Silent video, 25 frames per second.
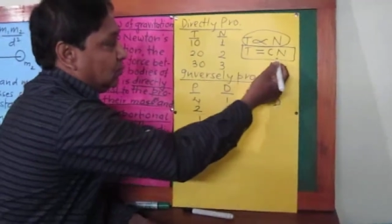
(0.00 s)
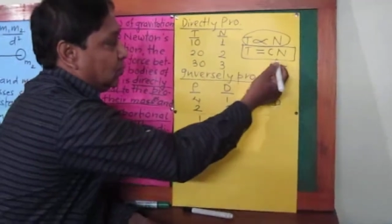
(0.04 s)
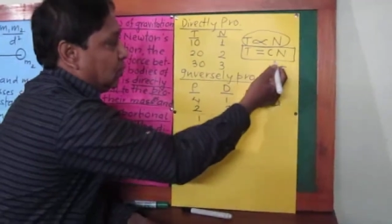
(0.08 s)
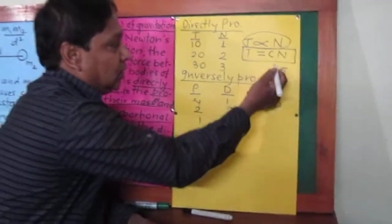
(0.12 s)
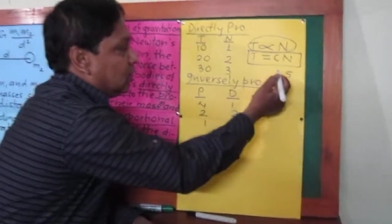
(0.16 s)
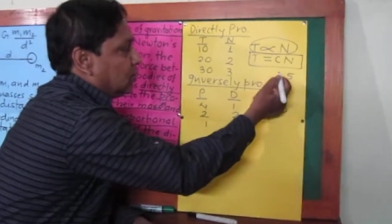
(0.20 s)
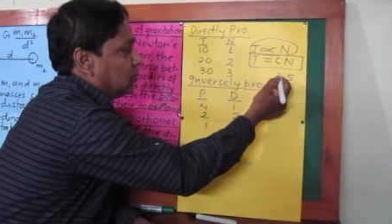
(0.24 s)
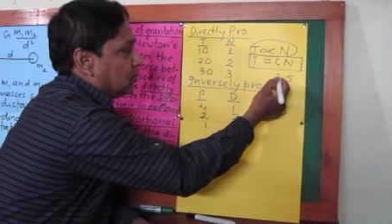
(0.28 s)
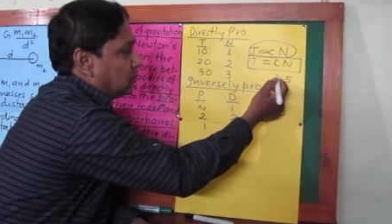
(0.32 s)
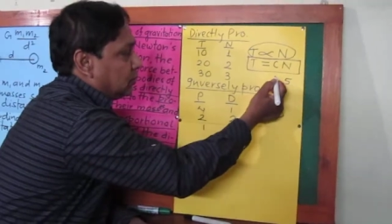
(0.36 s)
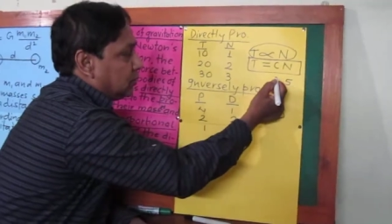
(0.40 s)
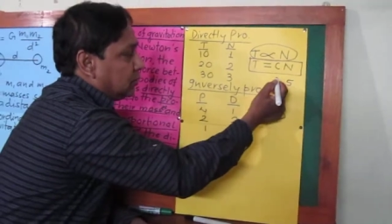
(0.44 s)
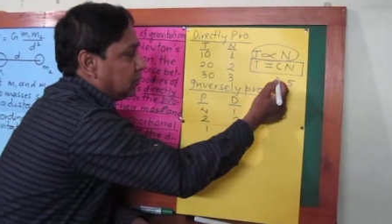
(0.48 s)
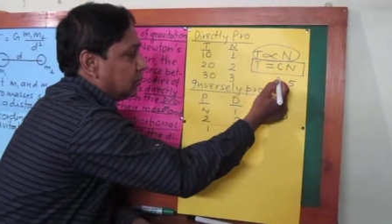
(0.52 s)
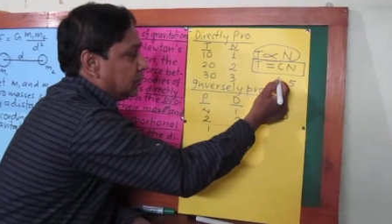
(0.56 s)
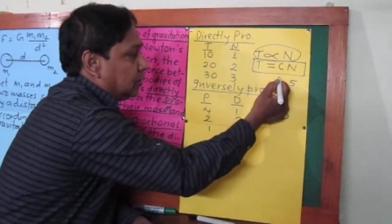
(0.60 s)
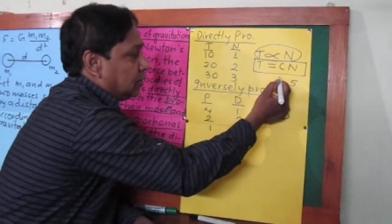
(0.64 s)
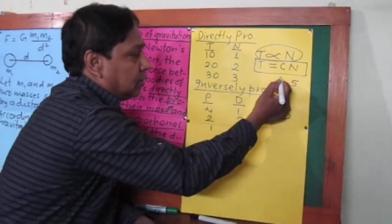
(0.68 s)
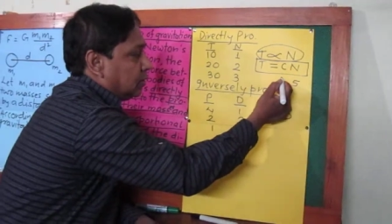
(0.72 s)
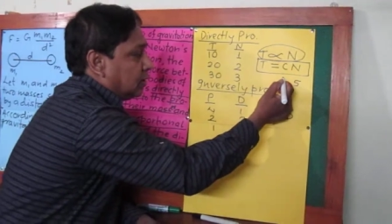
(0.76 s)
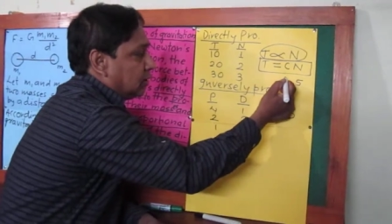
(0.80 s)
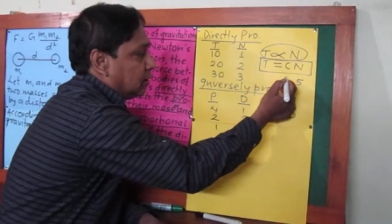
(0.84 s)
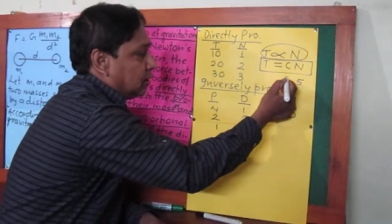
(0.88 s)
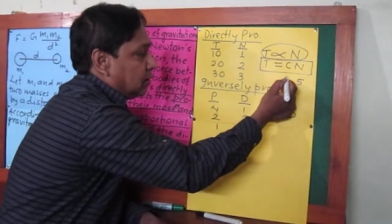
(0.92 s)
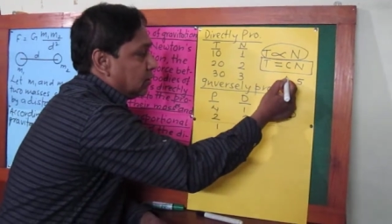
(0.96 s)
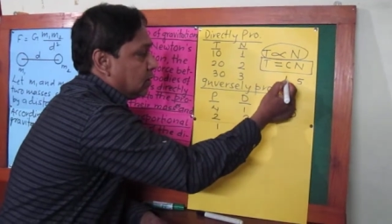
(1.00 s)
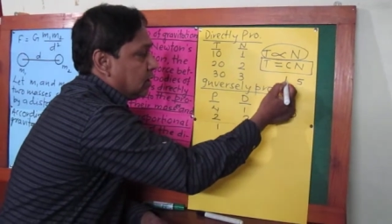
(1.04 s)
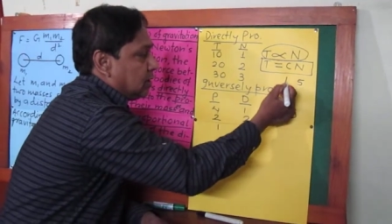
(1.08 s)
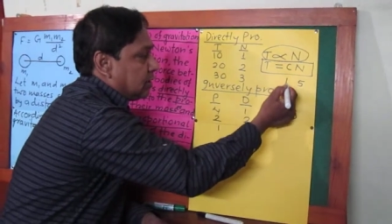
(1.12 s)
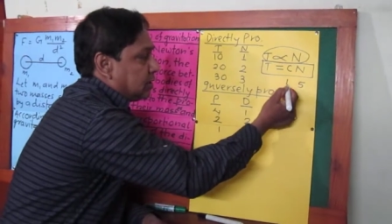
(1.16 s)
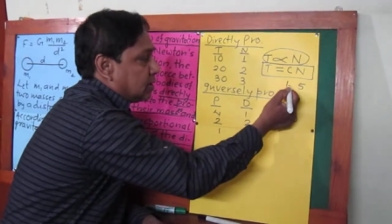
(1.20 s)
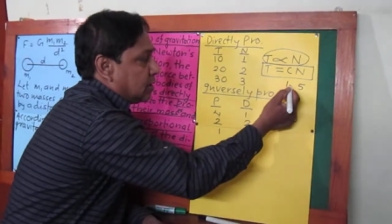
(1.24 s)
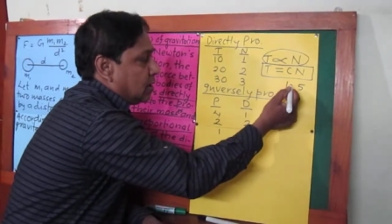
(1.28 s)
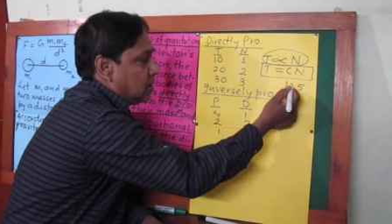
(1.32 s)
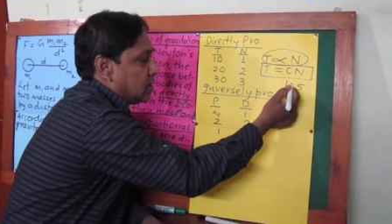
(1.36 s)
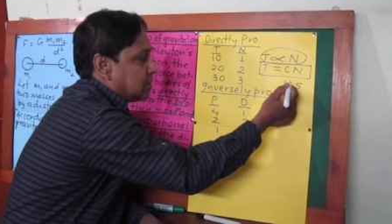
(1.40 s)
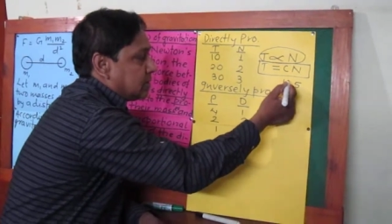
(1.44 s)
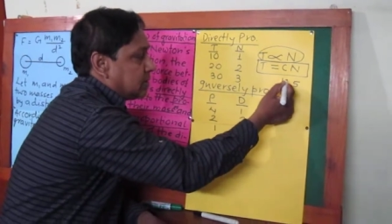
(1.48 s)
we know unit
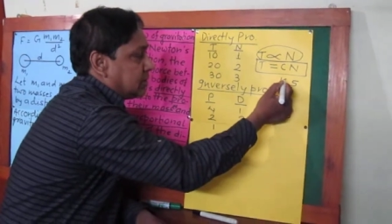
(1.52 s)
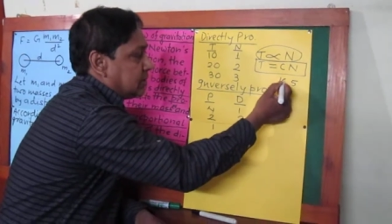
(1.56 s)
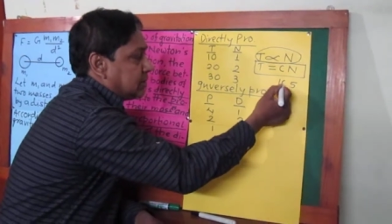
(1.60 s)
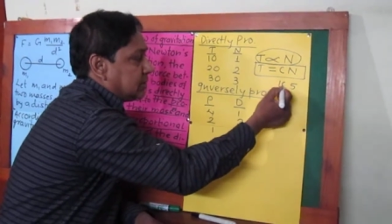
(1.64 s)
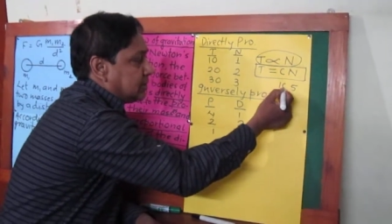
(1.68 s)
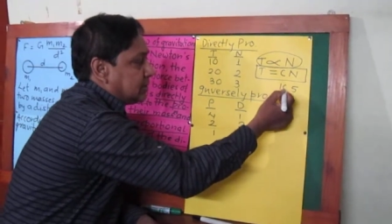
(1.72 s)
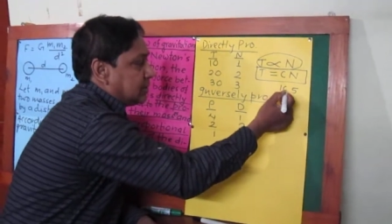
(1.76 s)
cost is